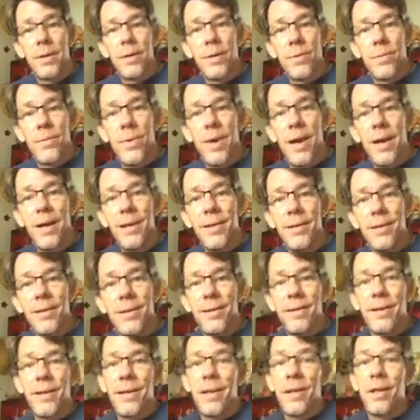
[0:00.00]
right?
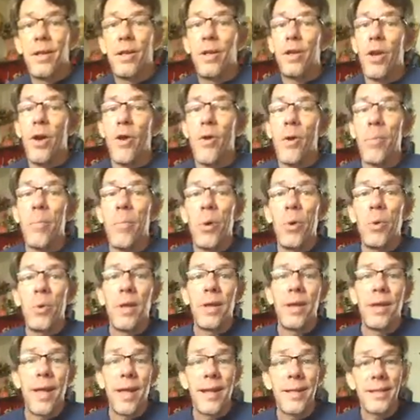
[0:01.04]
Laura
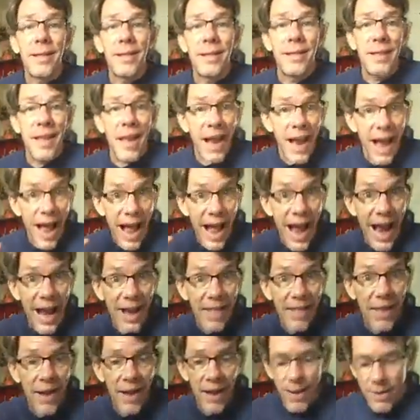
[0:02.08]
Boland likes to say hi
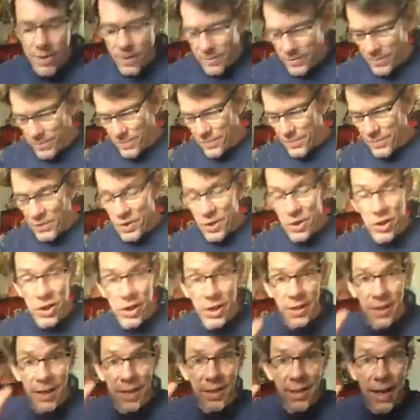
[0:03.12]
there. She
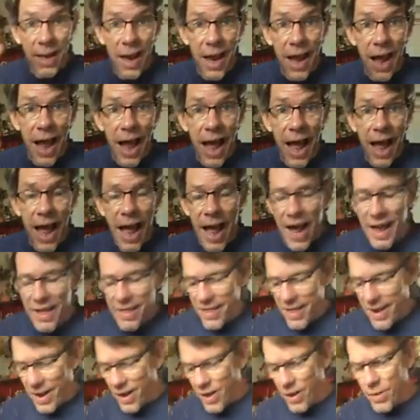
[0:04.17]
says hi
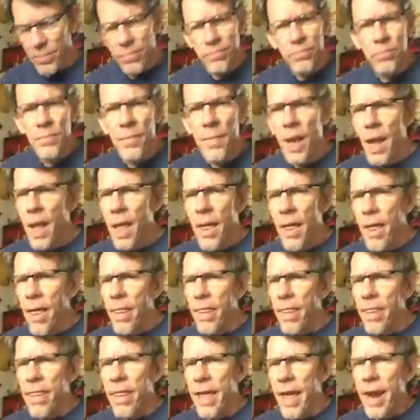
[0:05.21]
there.
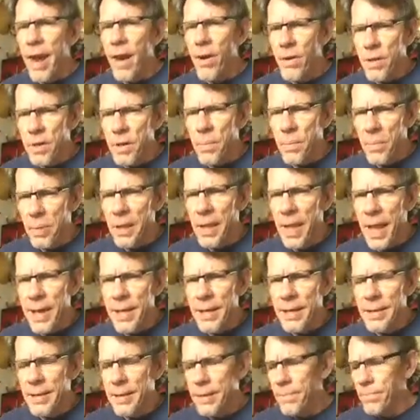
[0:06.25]
There is a
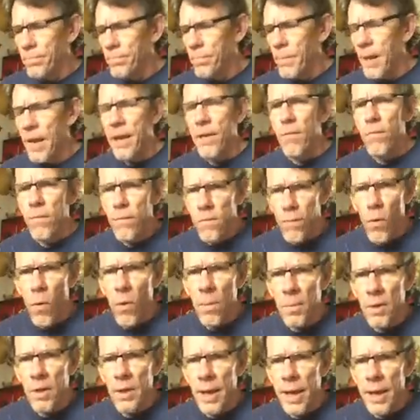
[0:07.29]
place. In
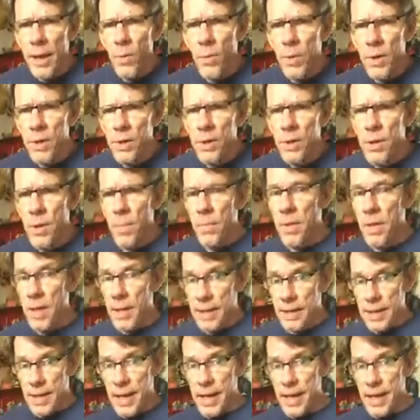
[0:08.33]
formal language, something
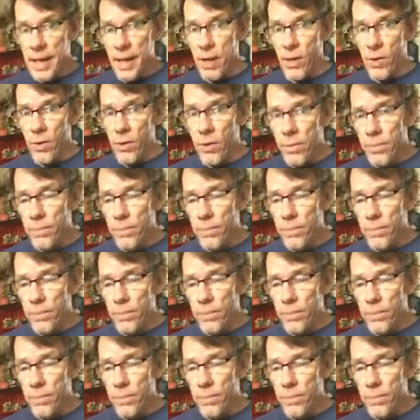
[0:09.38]
is here